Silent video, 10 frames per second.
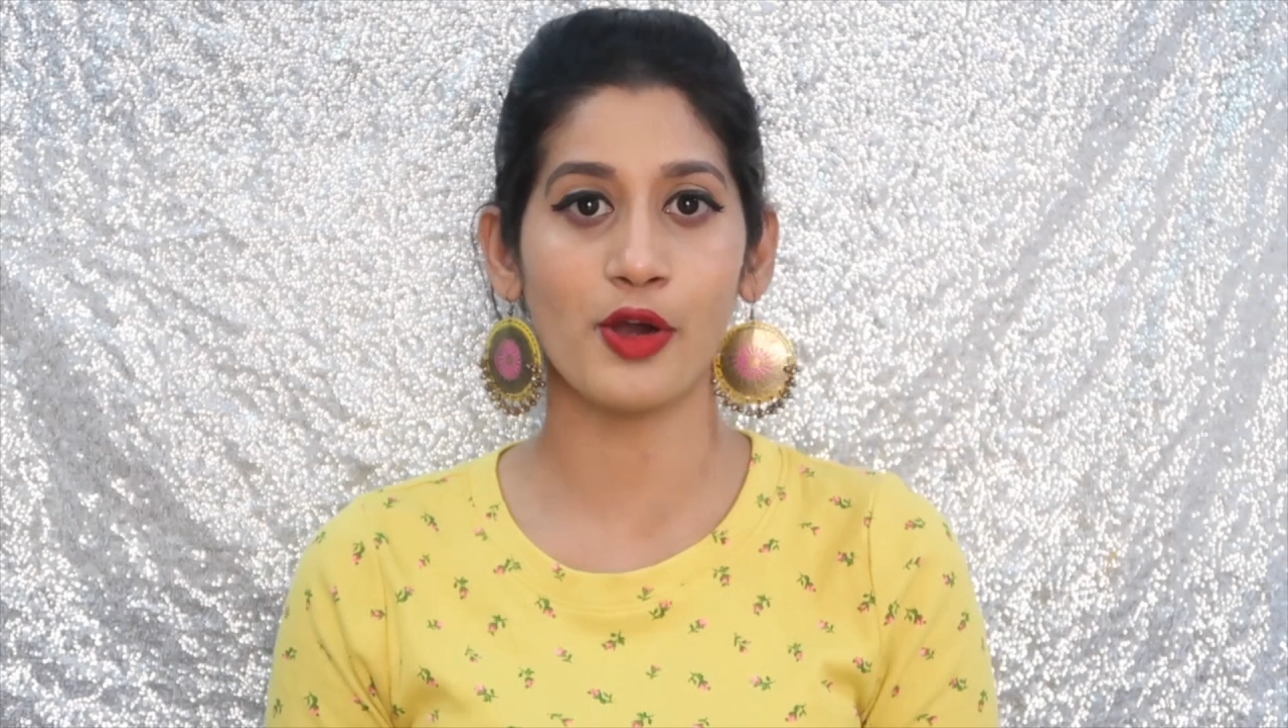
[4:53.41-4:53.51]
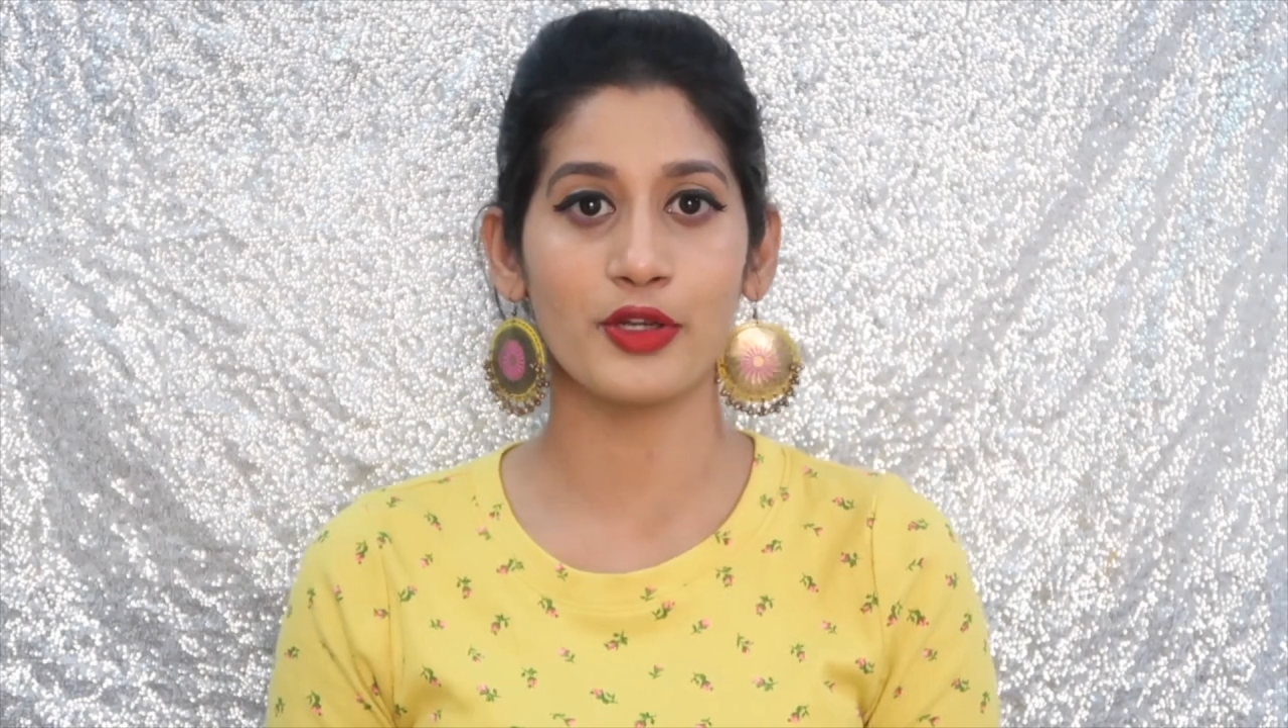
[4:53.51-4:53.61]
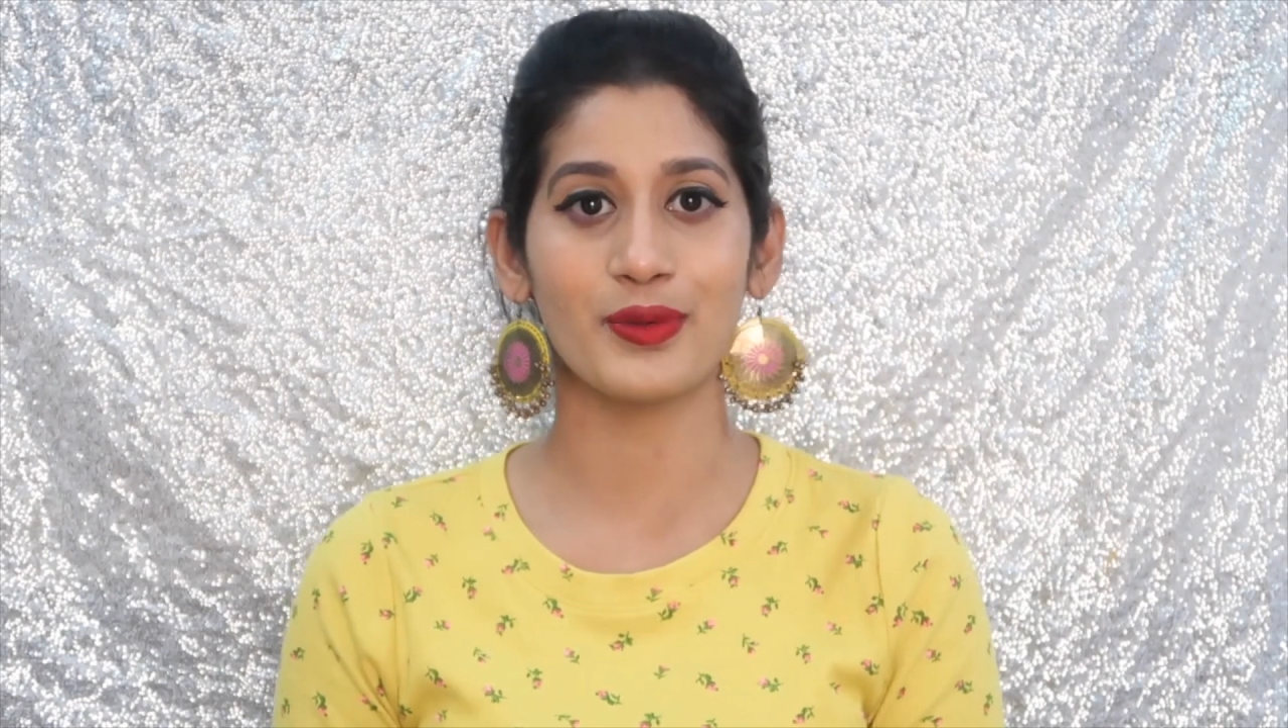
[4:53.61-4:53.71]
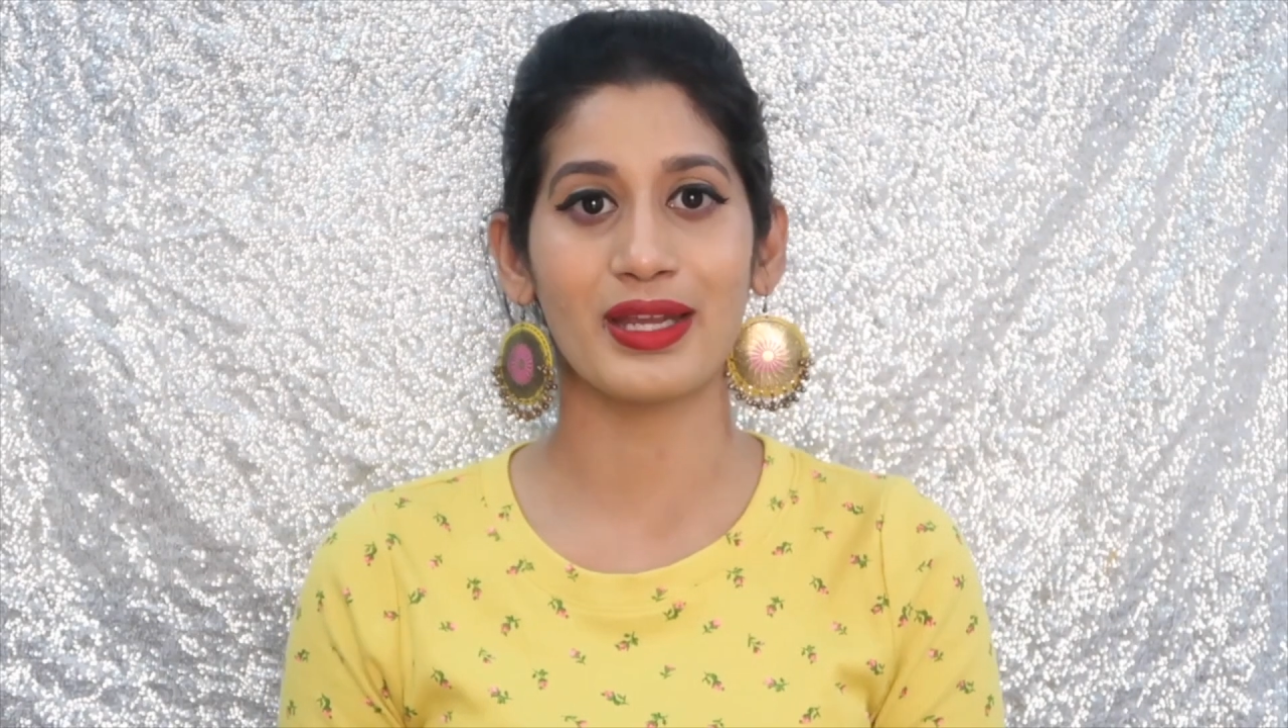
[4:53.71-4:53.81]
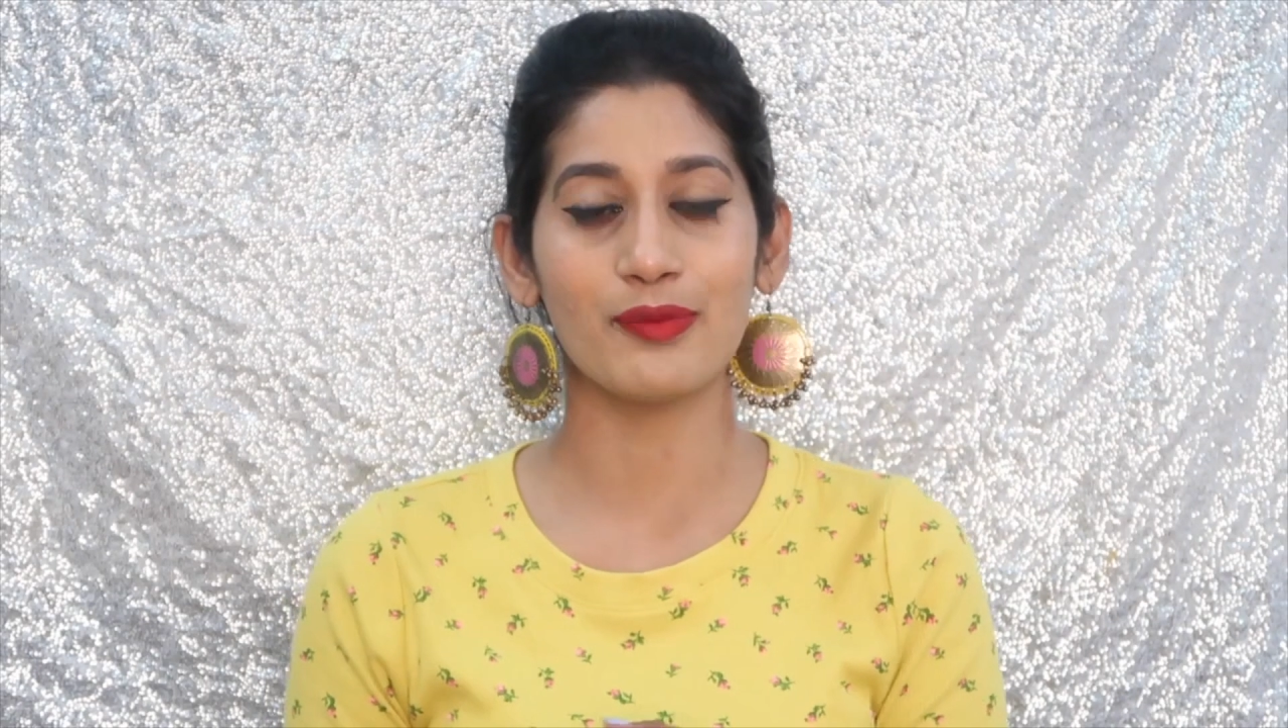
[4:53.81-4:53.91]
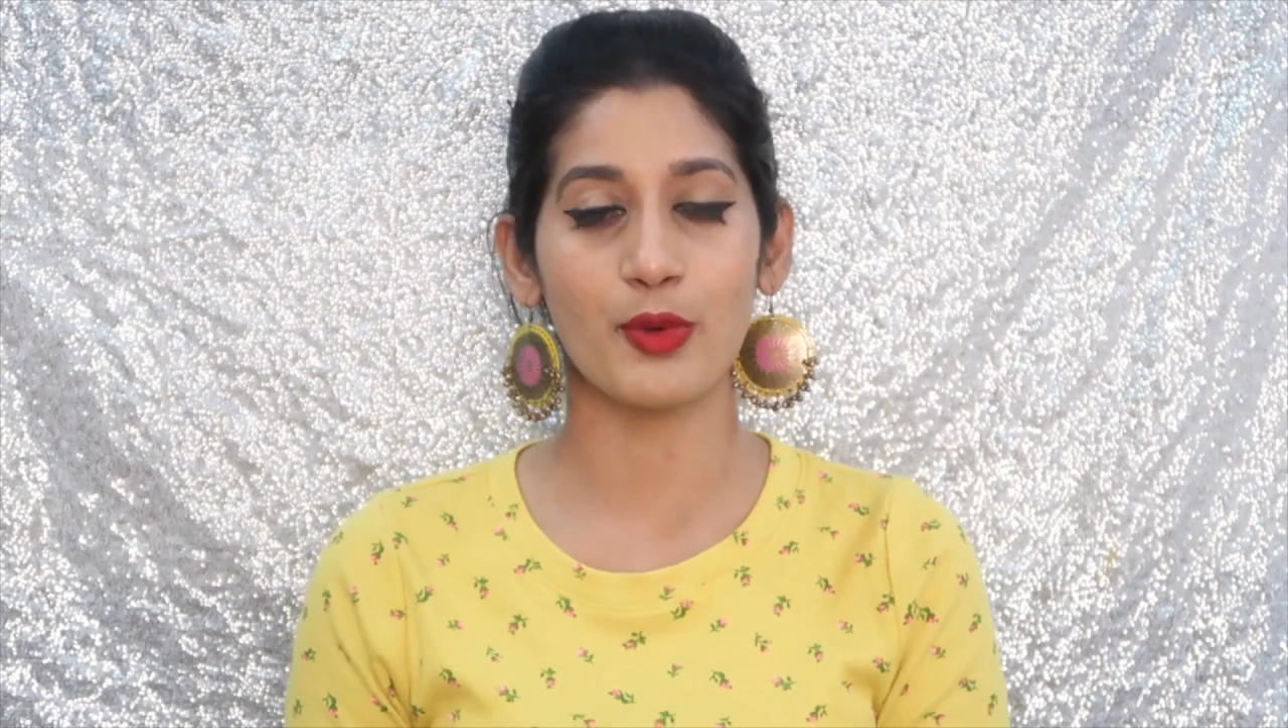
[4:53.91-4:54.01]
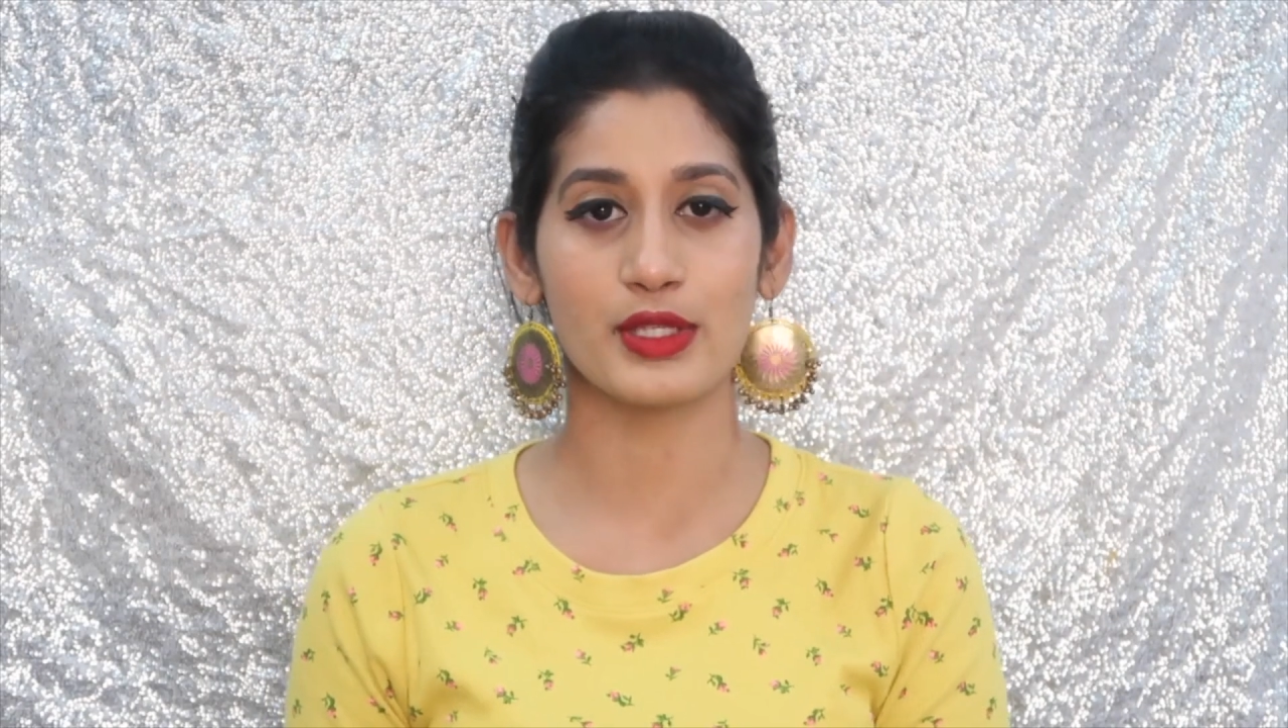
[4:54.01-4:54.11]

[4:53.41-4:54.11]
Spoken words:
or you can